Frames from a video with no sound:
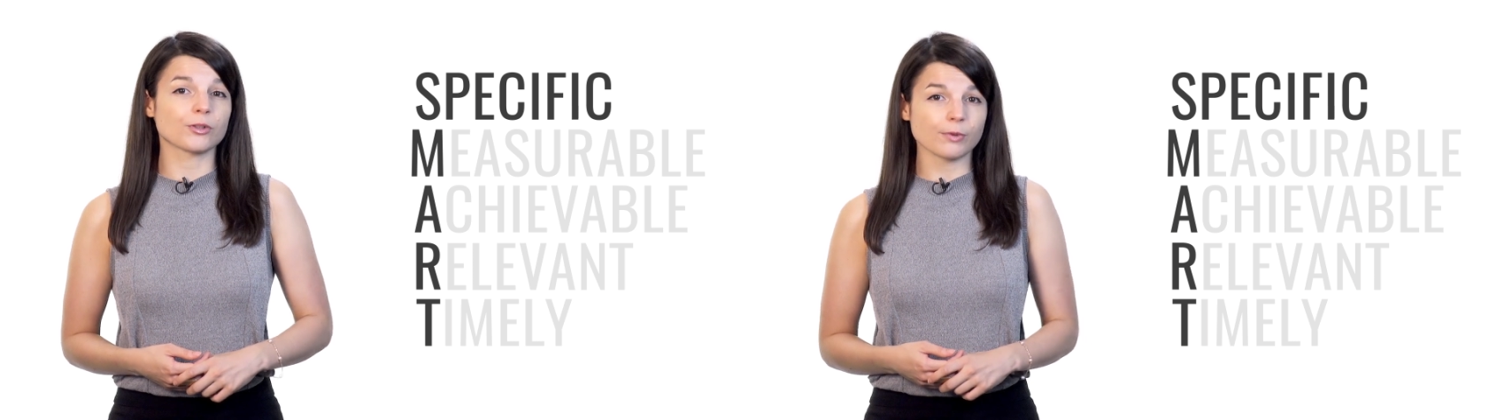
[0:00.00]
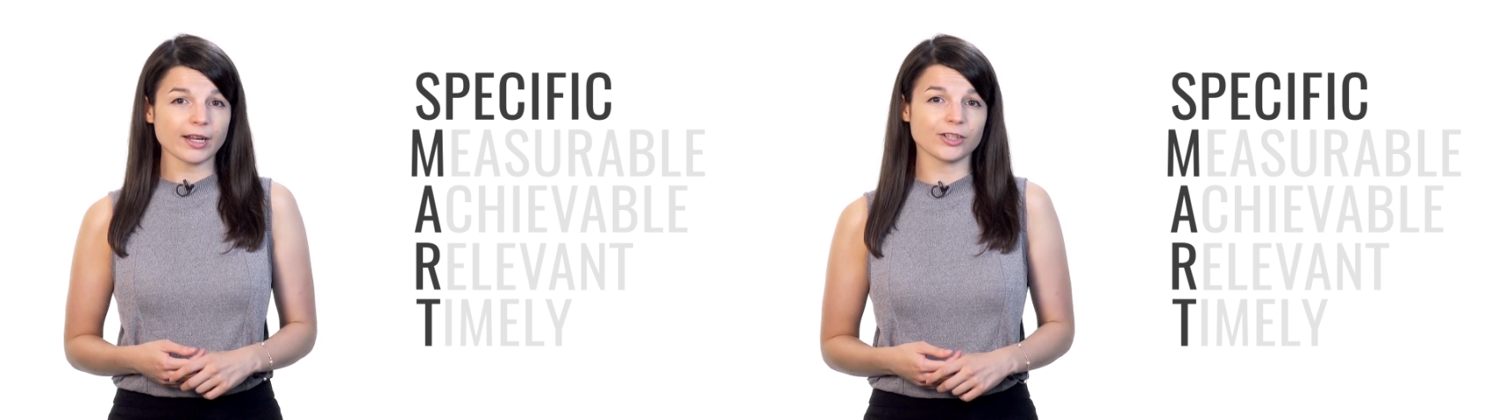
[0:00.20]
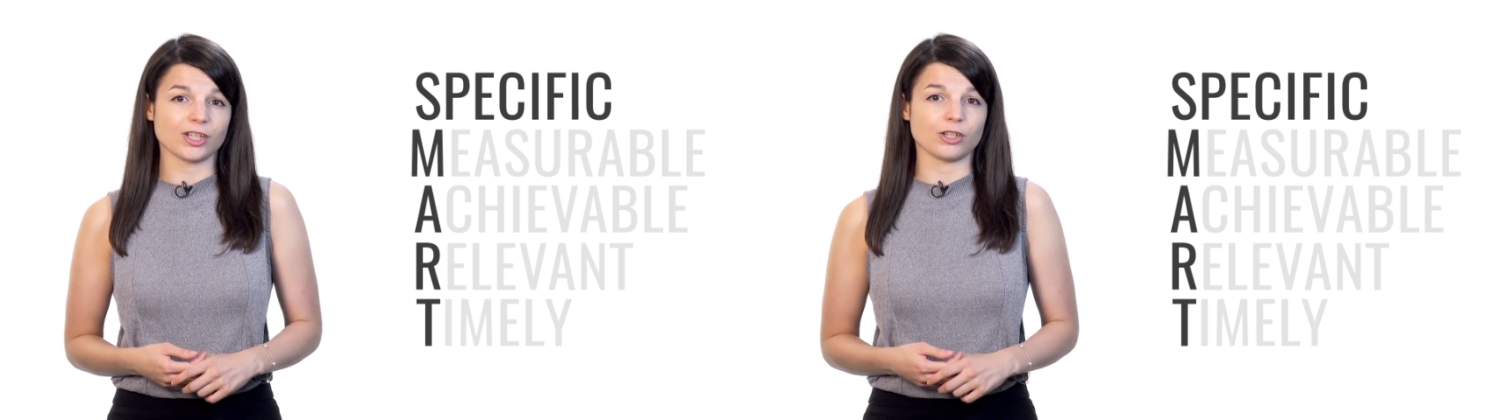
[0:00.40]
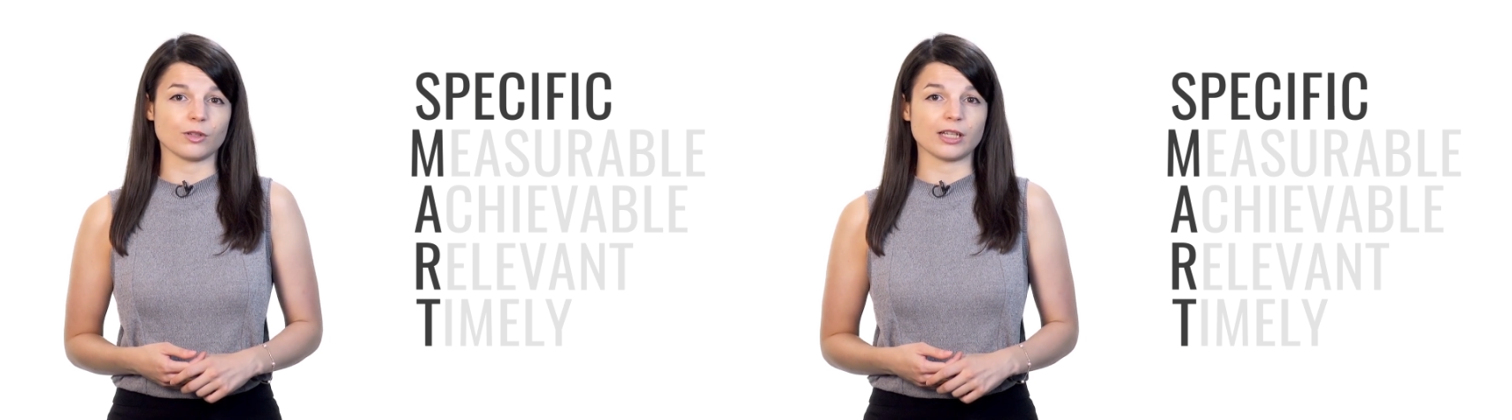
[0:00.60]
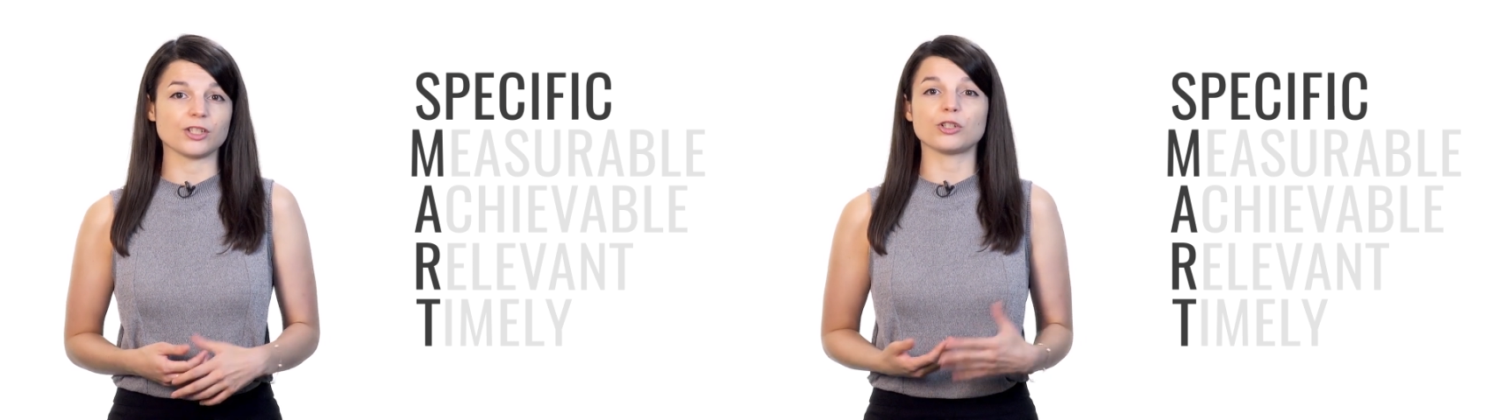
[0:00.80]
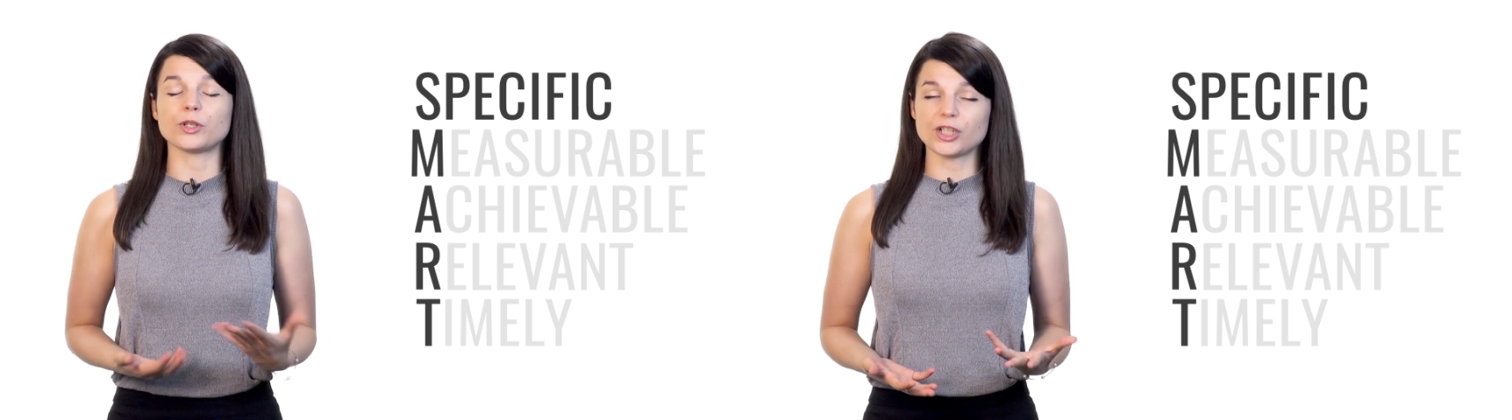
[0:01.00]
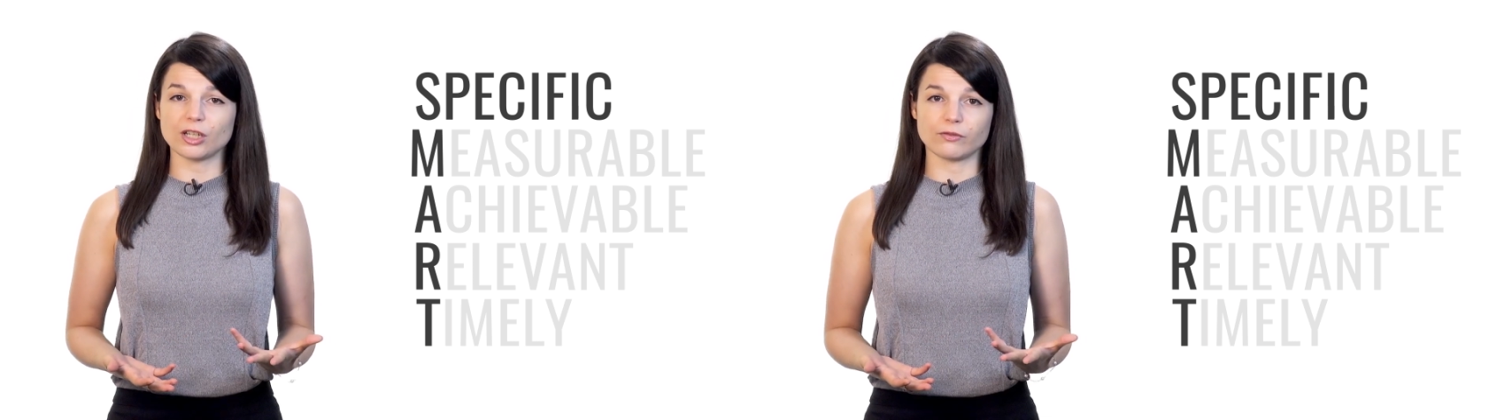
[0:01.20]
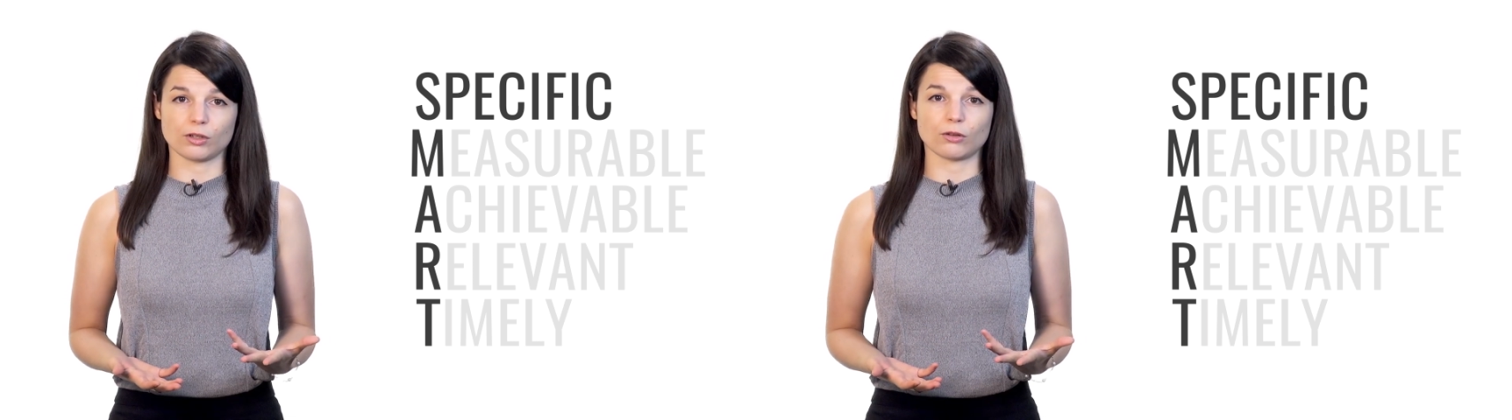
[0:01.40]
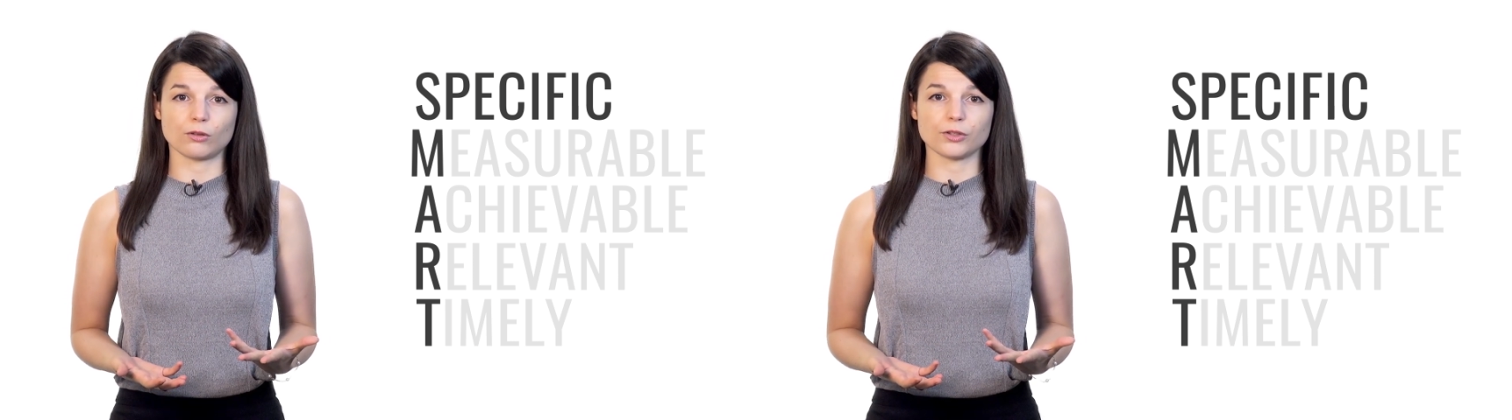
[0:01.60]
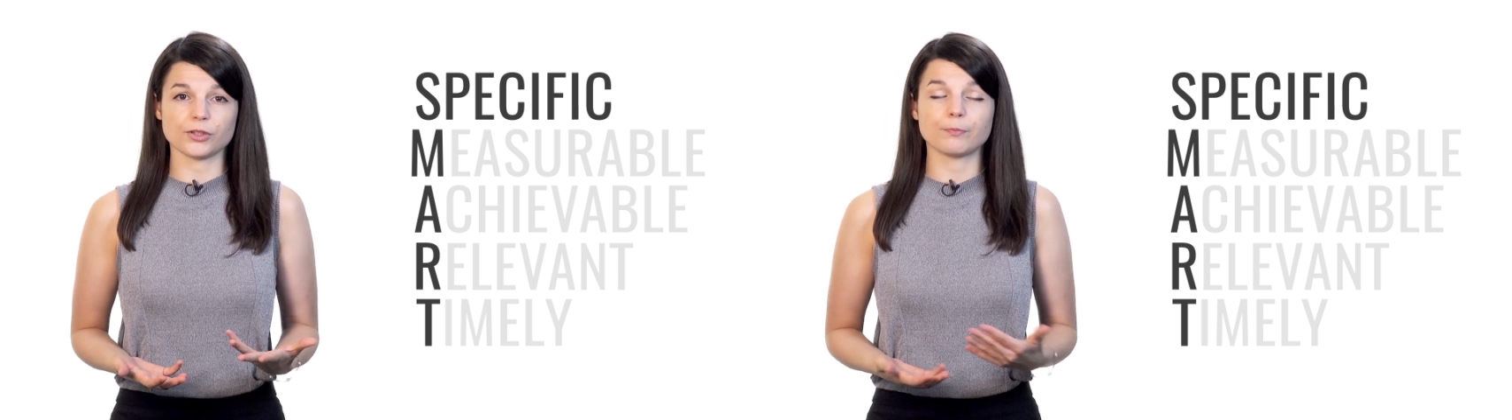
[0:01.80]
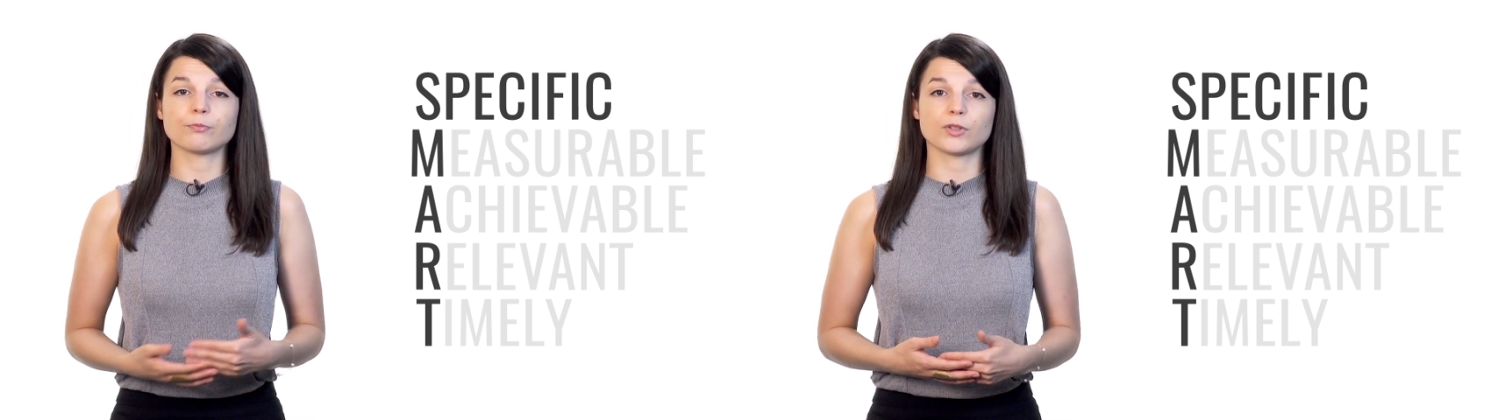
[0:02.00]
direction you need to achieve your goals.